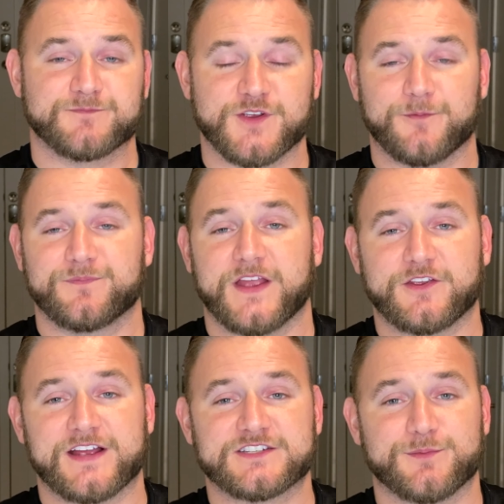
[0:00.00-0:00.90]
So, thank
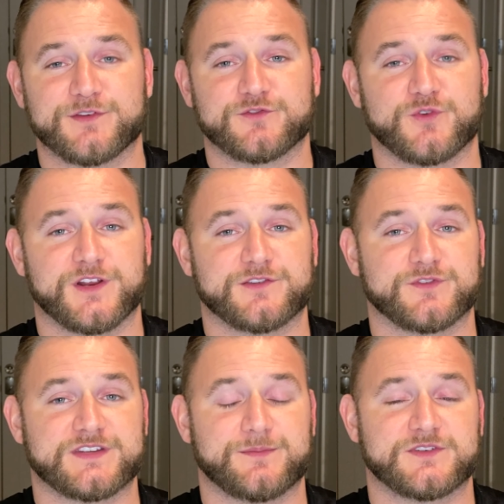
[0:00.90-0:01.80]
you guys so much for joining us for
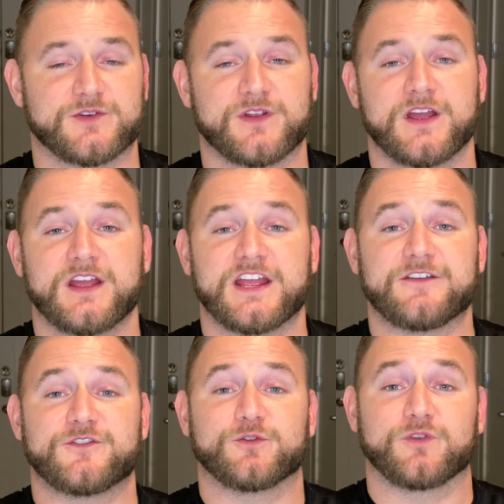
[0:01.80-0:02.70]
this episode.
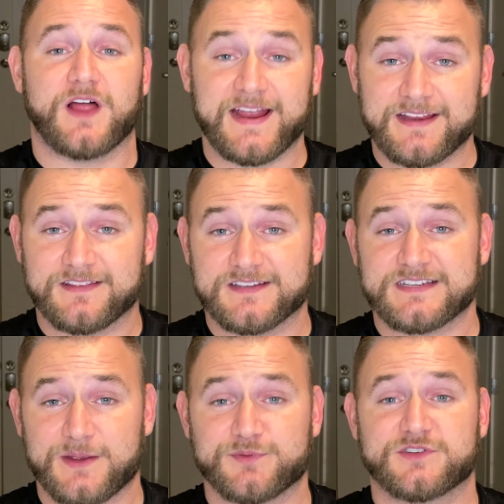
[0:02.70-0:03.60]
If you liked this
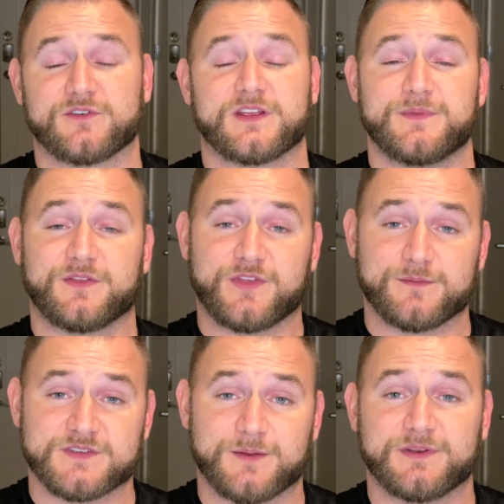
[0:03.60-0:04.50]
episode, give me a
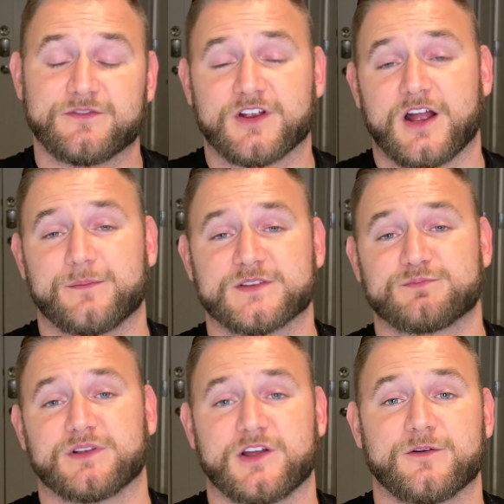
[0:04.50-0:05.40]
thumbs up, leave your comments
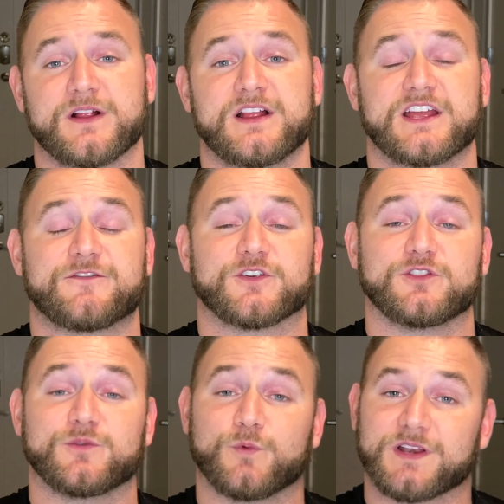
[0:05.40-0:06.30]
below. If you
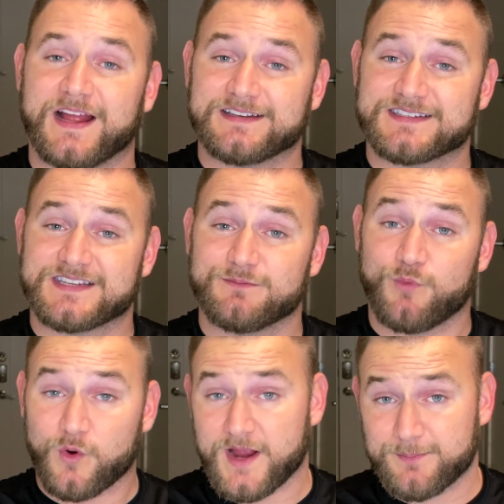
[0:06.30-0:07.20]
would like to see
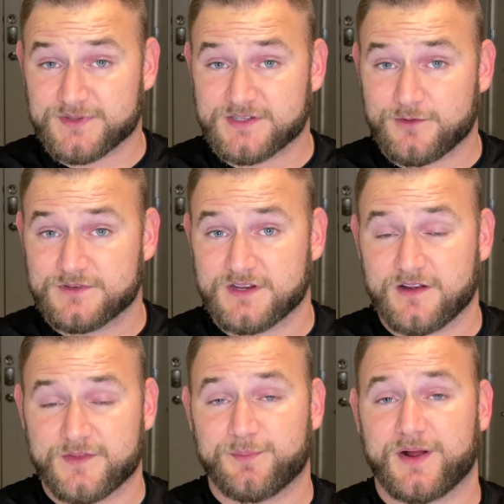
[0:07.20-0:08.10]
more episodes
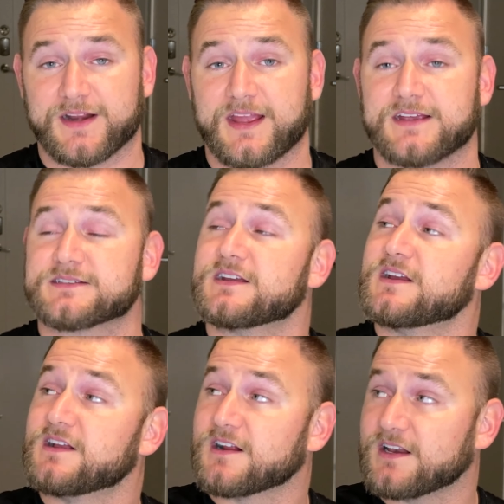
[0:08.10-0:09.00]
of the podcast,
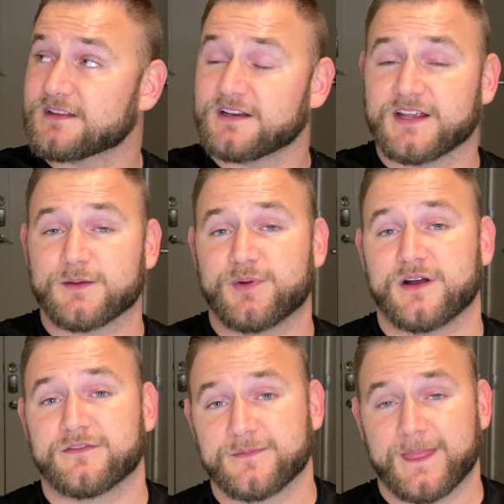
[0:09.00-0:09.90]
click the link
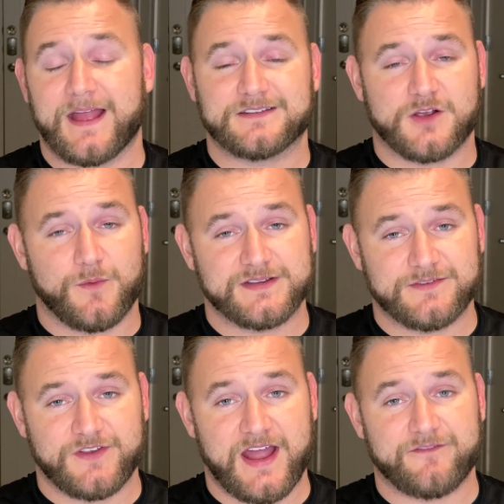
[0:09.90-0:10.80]
above. As always,
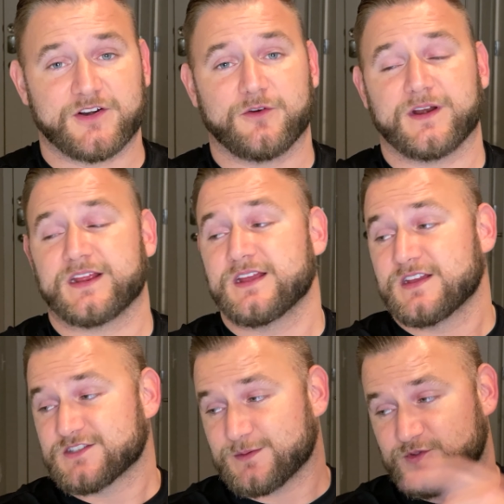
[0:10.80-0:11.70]
if you haven't already,
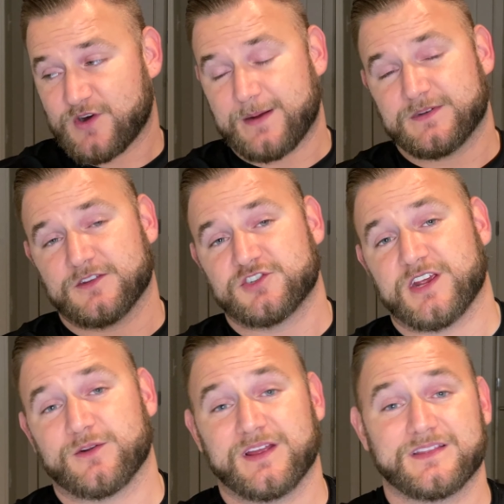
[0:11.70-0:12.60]
subscribe to the
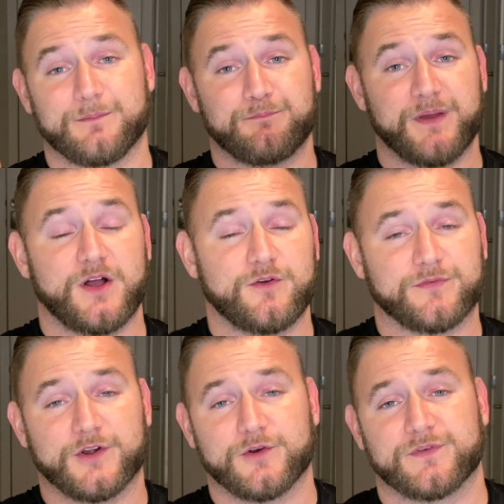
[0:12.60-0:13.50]
channel, hit the bell
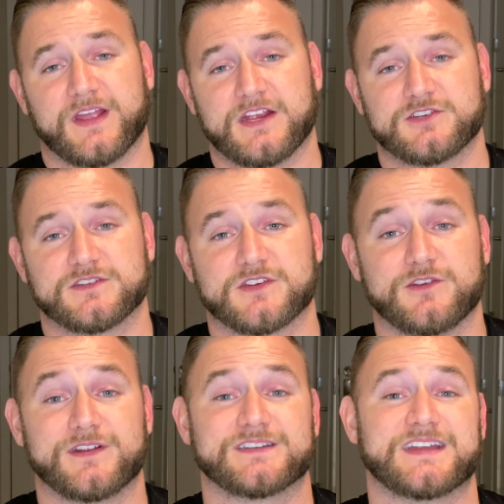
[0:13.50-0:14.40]
for notifications so
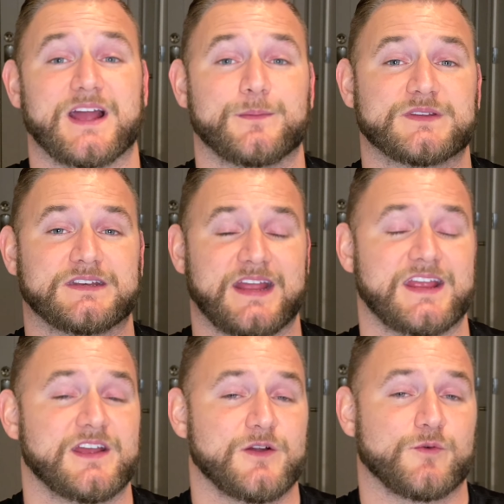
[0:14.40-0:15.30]
you can stay up to
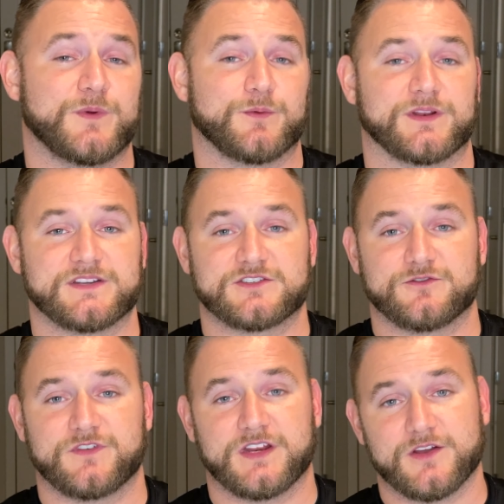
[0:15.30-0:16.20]
date when we release new
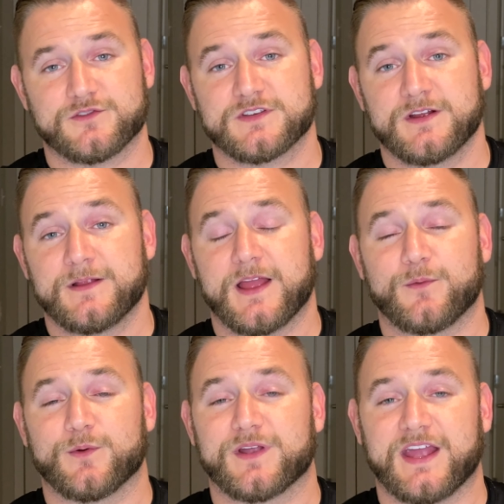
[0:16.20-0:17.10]
videos, and
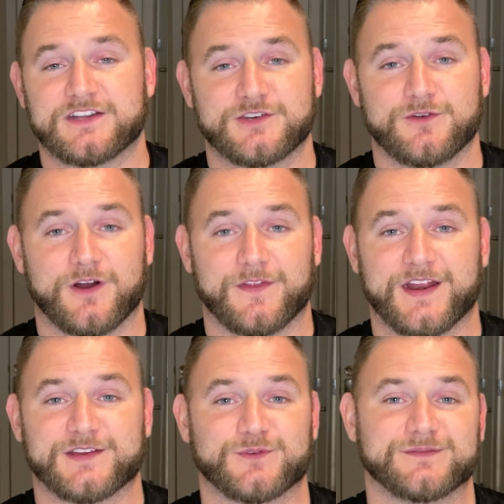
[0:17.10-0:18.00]
we will catch you on the
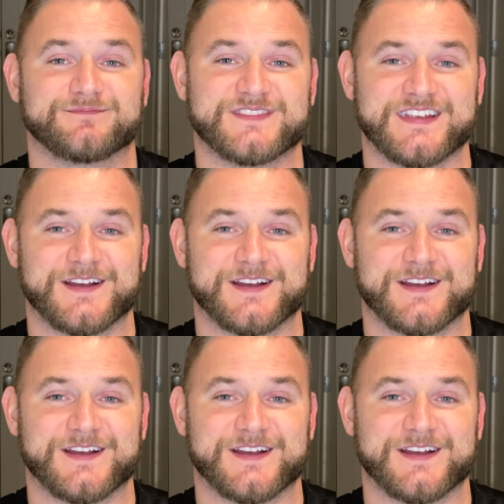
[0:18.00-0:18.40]
next one. See ya.